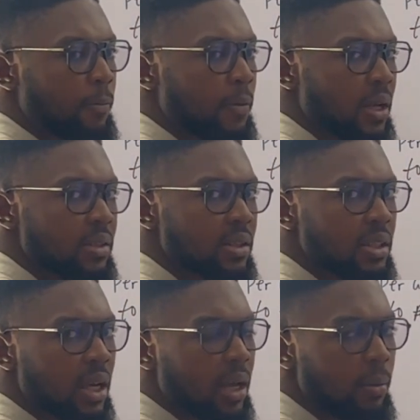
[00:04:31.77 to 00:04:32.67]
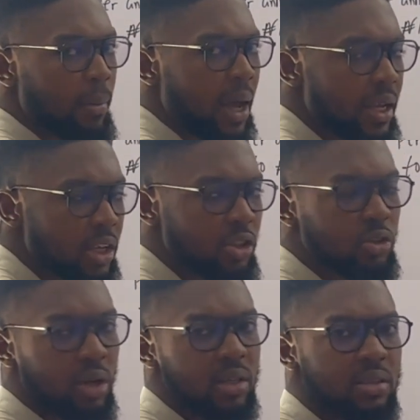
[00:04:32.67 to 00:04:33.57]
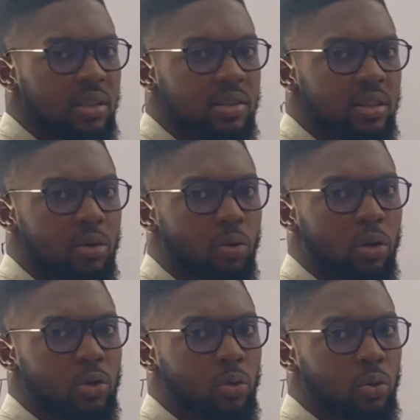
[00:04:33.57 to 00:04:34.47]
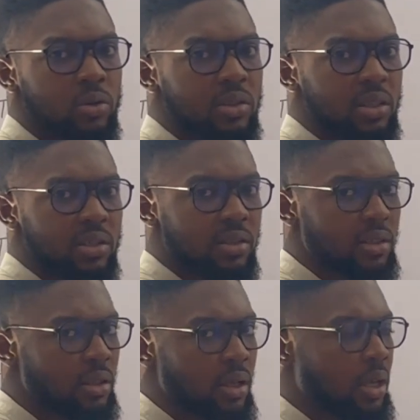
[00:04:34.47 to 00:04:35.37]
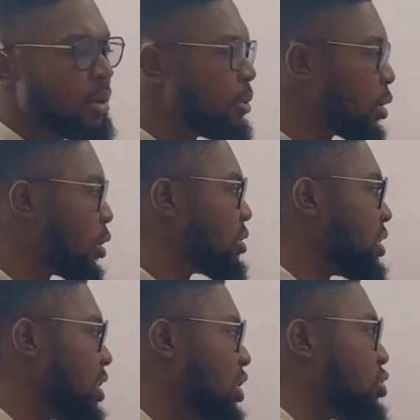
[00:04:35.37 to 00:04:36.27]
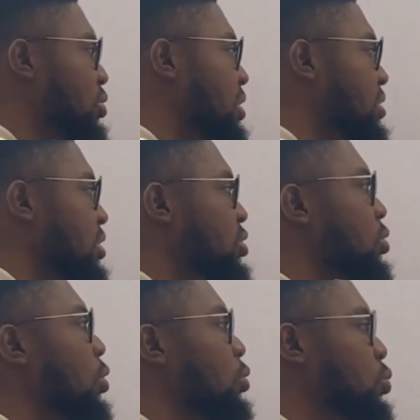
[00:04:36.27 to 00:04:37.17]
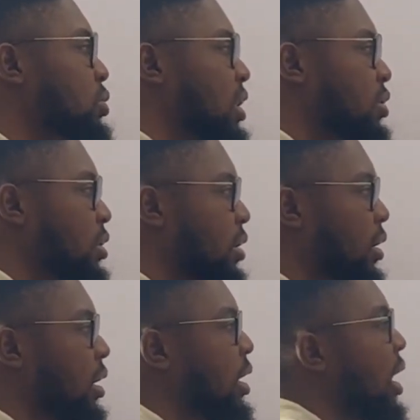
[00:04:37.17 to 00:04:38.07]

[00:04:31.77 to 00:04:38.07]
First year my interest is equal to 60 because the interest is on 2,000 naira.